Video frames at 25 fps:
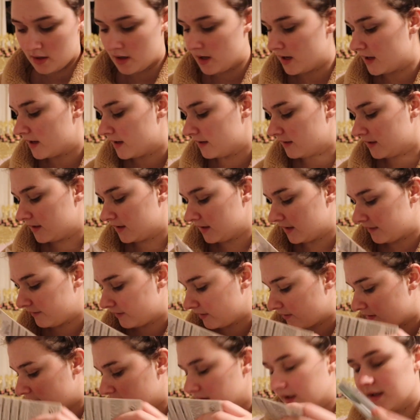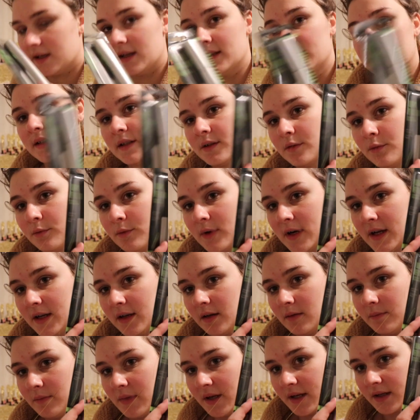And then everyone gets
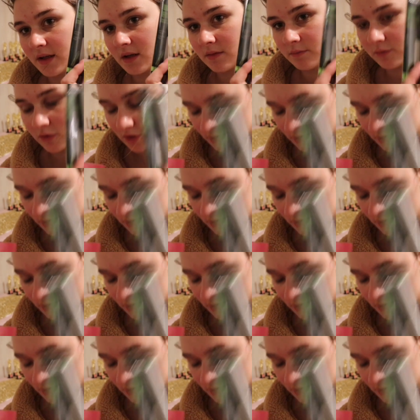one makeup